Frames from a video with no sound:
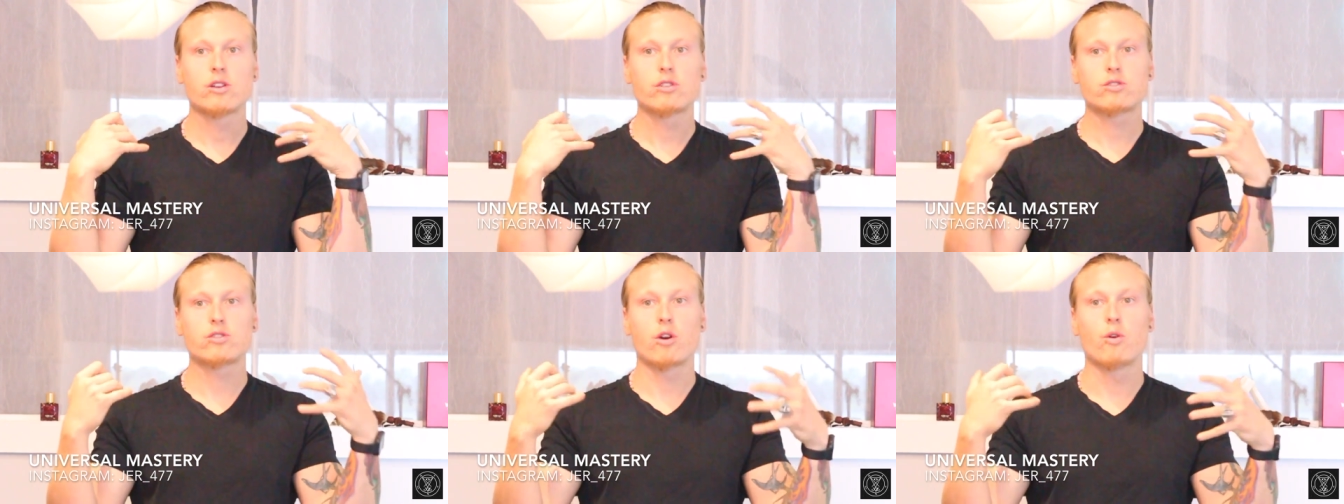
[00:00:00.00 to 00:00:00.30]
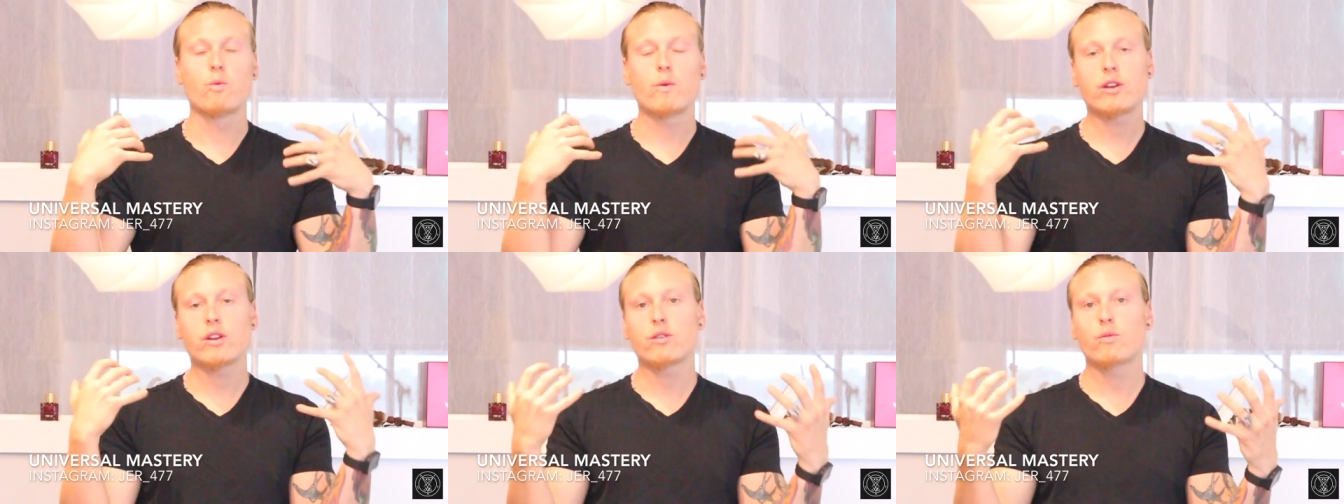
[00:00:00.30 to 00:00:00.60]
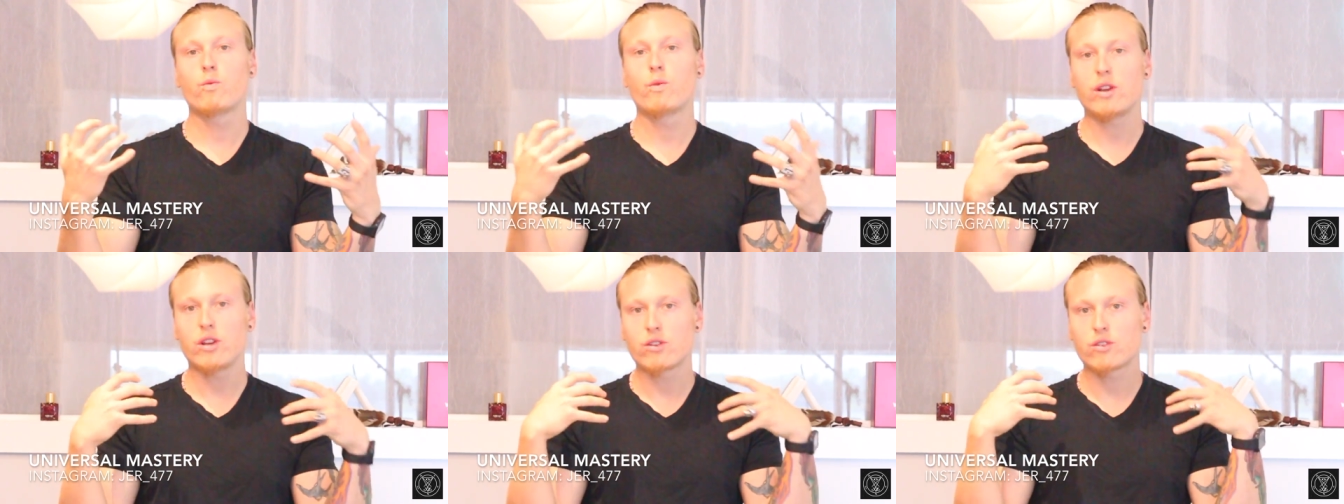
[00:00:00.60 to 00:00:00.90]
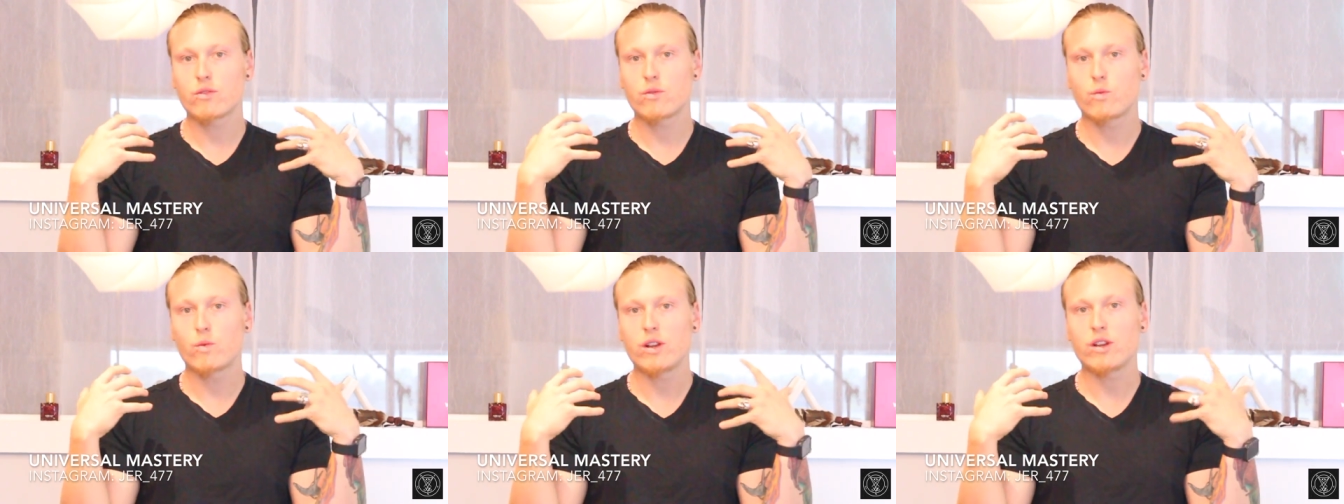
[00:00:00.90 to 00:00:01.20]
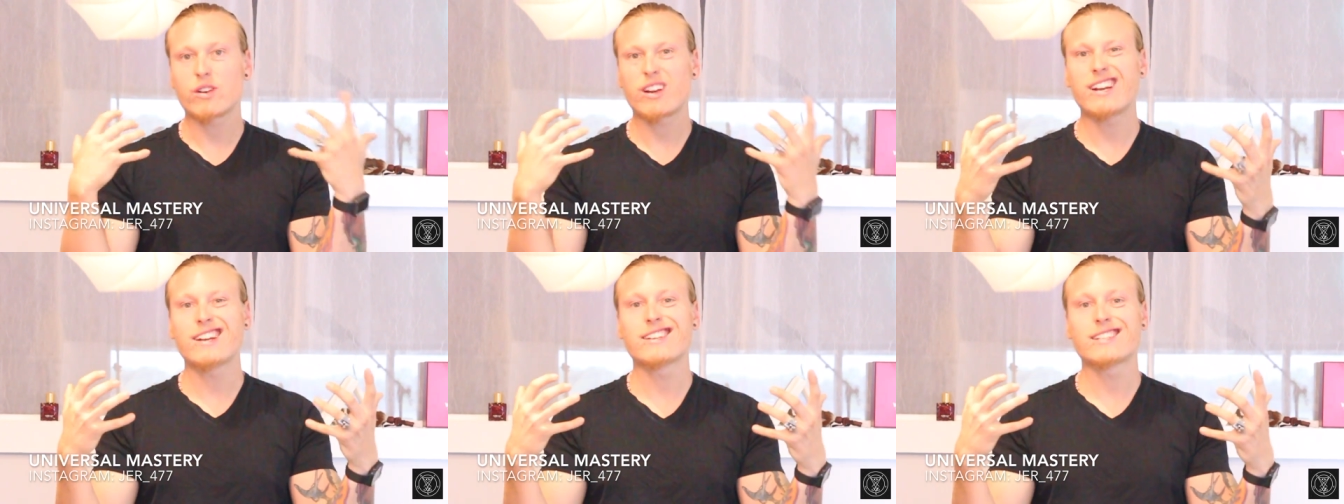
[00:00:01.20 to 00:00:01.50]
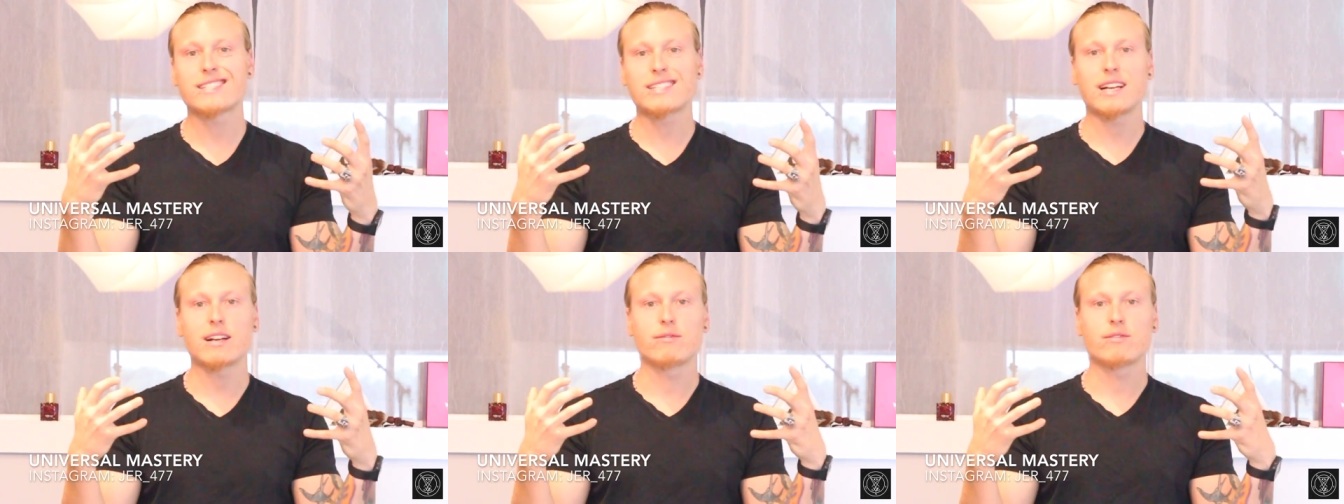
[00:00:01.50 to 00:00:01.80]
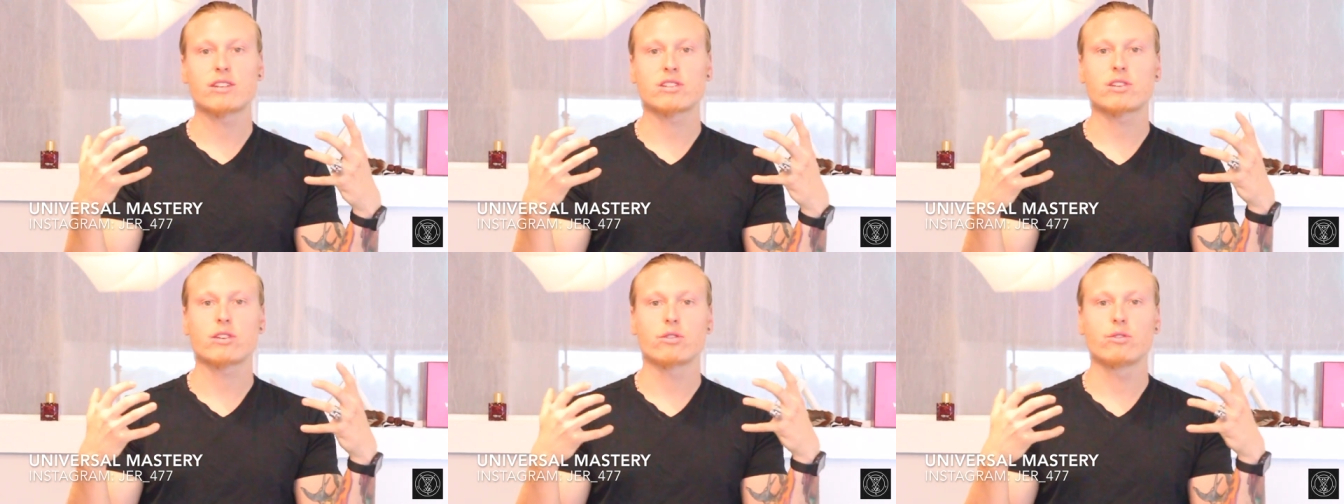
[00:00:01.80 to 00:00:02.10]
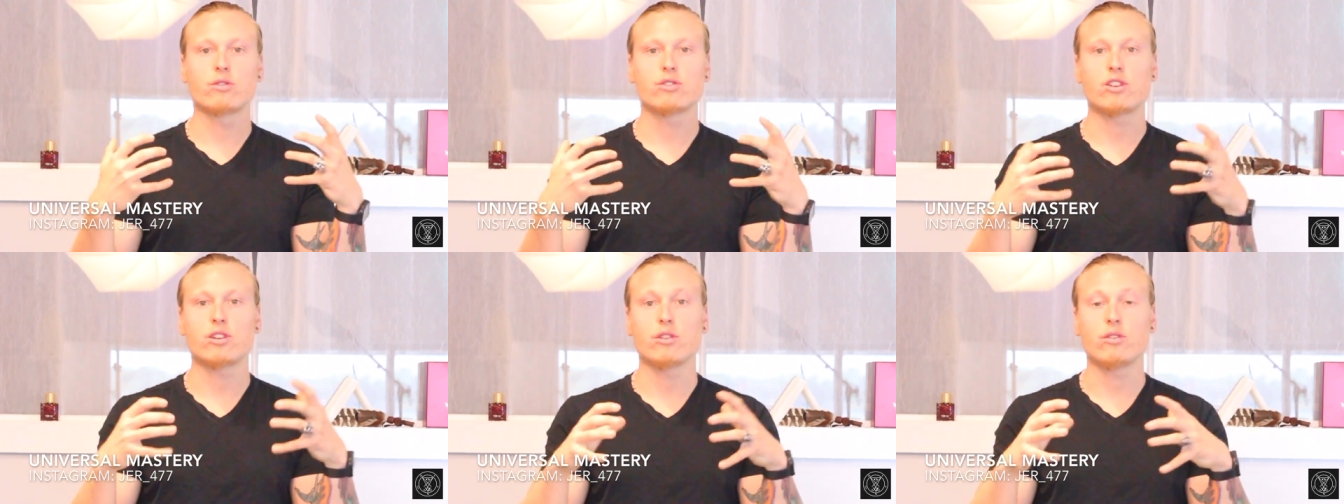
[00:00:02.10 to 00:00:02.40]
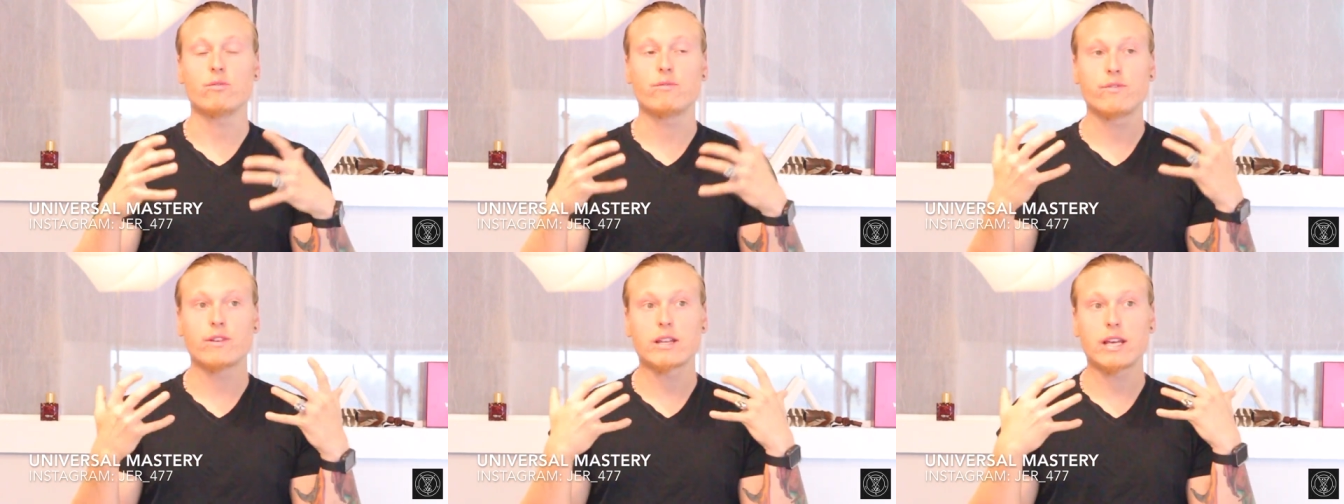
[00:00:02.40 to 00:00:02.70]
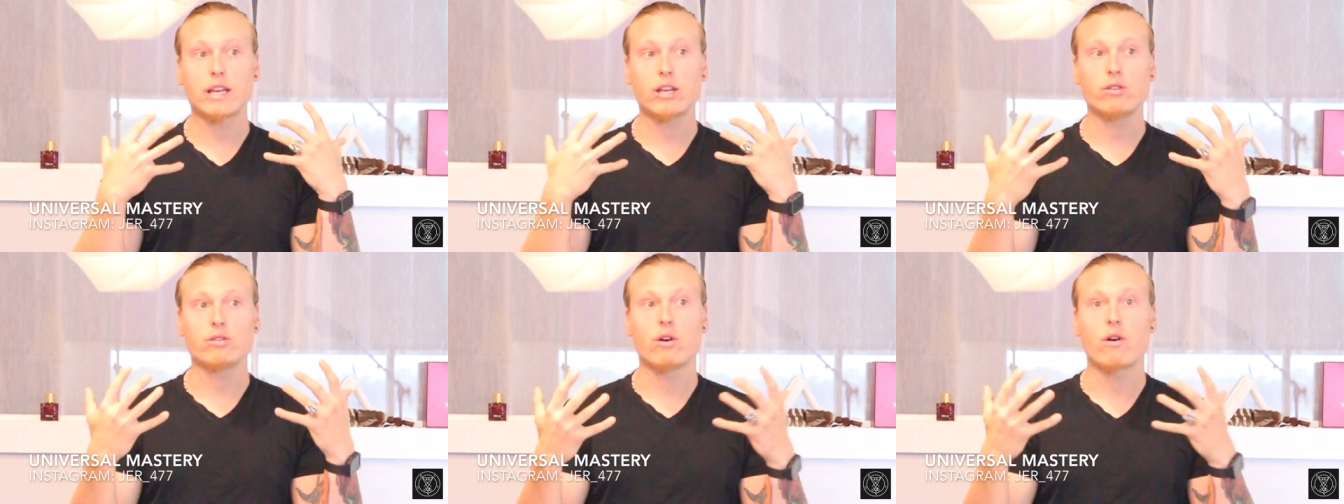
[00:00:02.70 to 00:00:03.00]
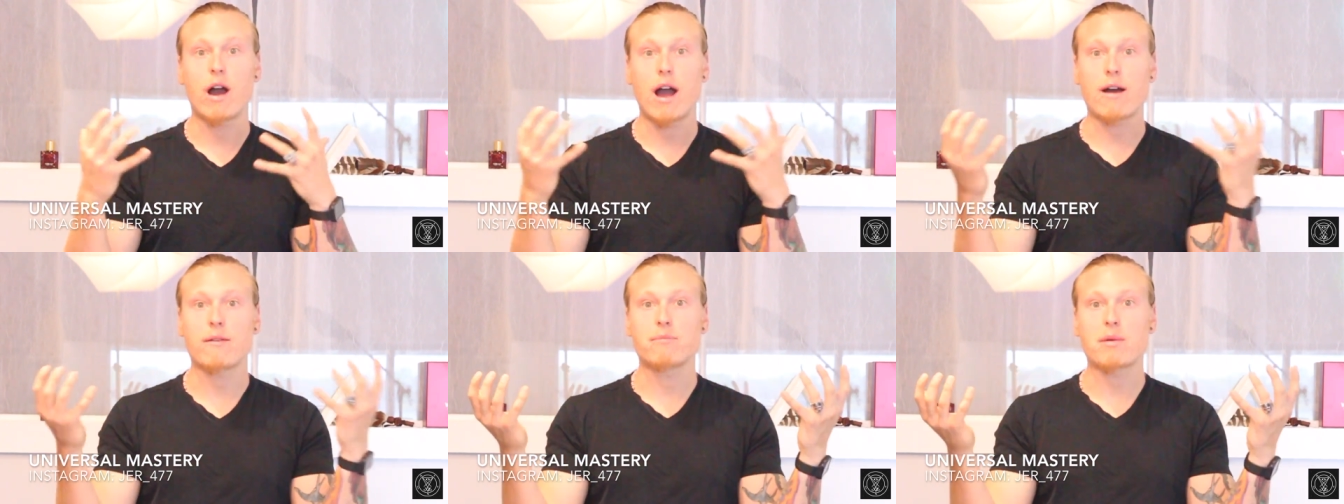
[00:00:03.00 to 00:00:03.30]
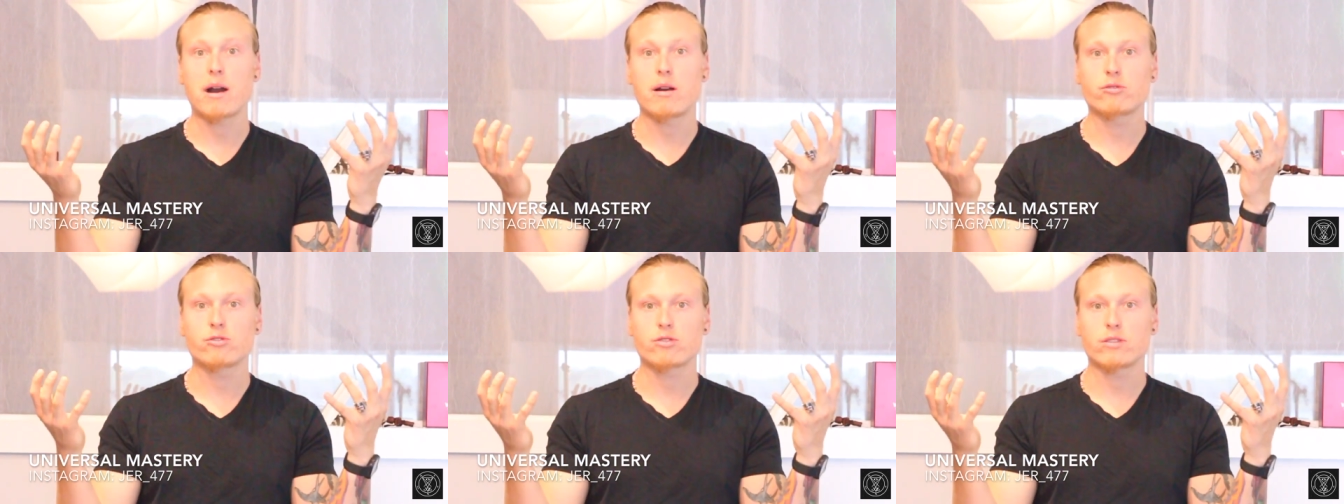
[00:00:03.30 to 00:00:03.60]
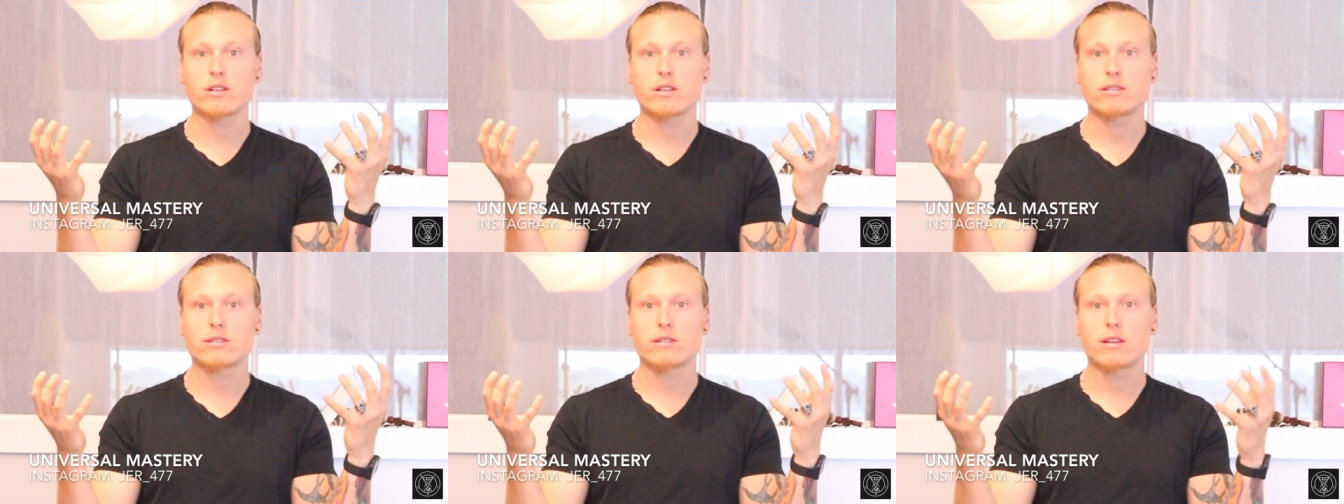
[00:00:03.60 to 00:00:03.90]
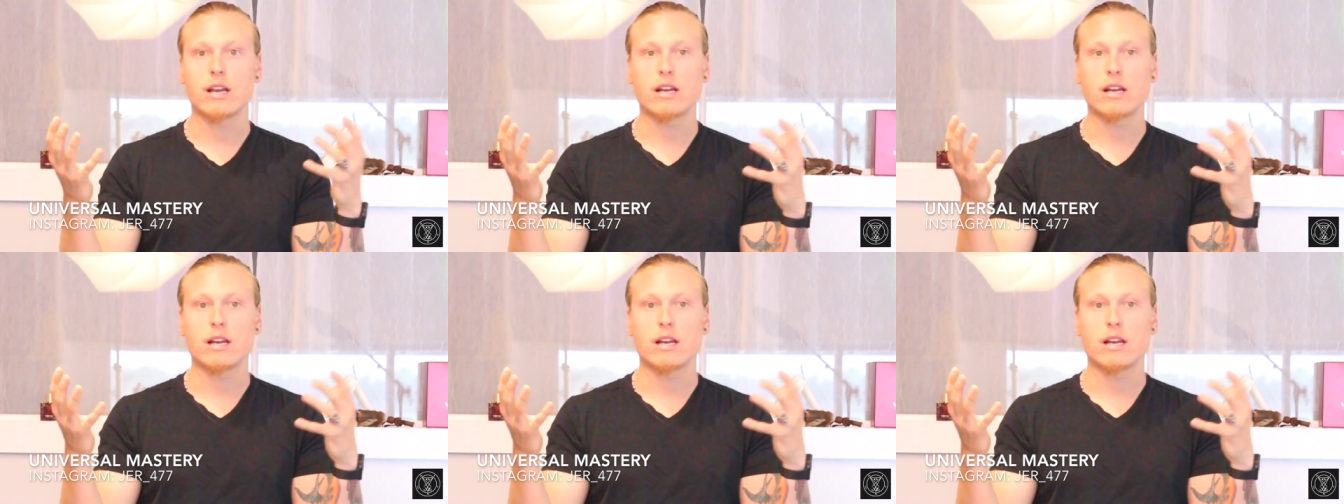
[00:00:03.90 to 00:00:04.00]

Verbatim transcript: So when you when you're when you're in a state of dissolution, you feel like you don't have boundaries.